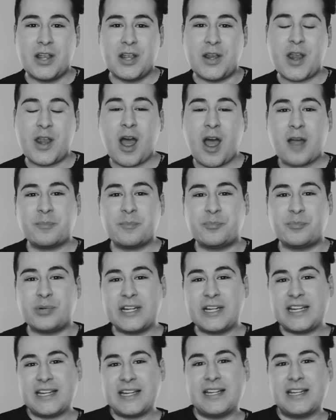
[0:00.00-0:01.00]
not
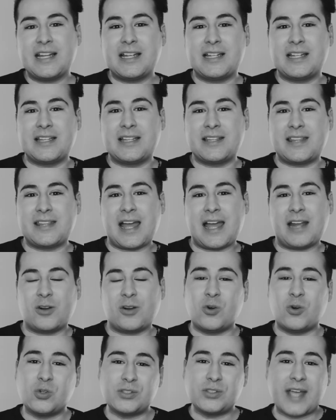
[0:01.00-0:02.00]
bringing
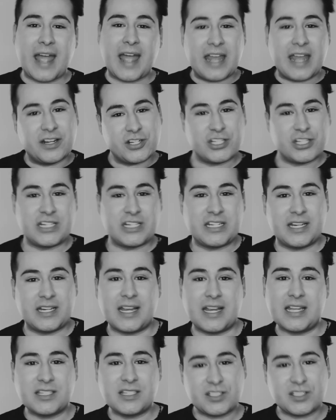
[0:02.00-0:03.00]
that old energy
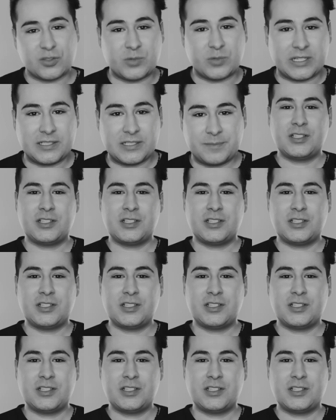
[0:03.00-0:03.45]
into it.